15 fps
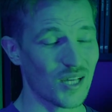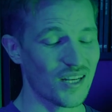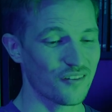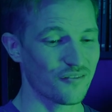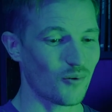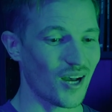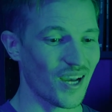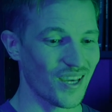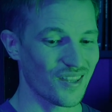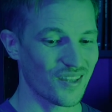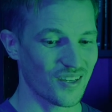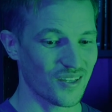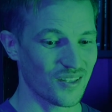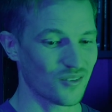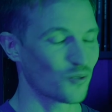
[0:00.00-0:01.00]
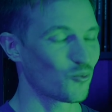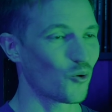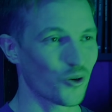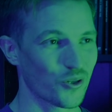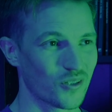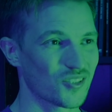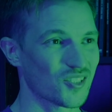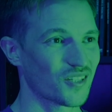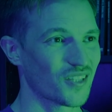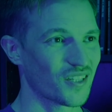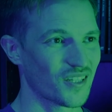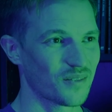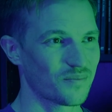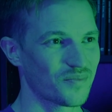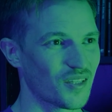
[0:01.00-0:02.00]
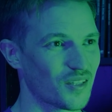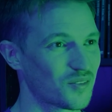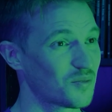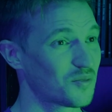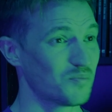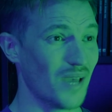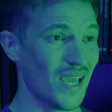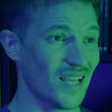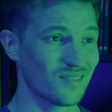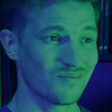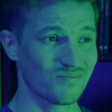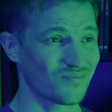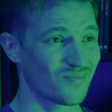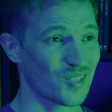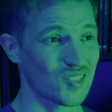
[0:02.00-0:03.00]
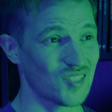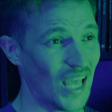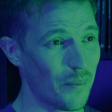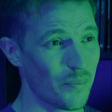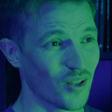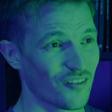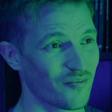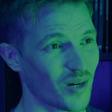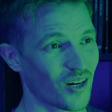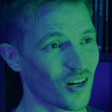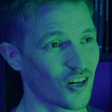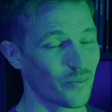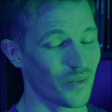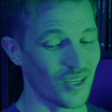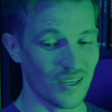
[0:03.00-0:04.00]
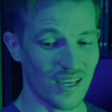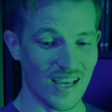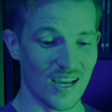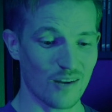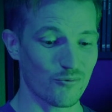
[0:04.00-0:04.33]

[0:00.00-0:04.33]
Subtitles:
kind of why the Warriors are this main staple of my army.